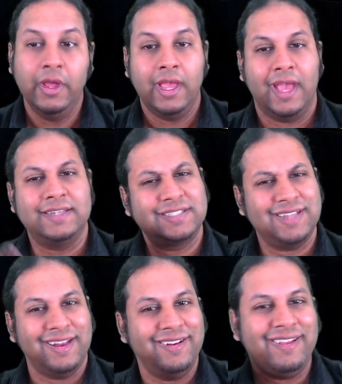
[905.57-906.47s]
And
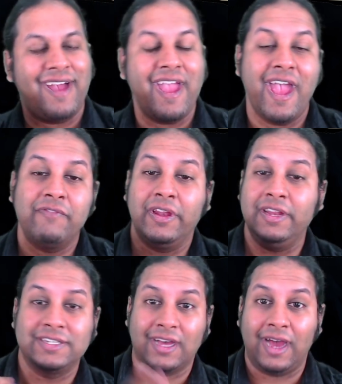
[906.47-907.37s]
suddenly I have an
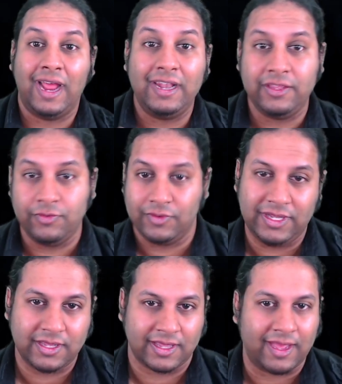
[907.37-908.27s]
entirely
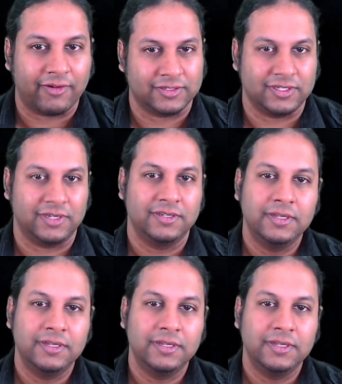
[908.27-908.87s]
unique character.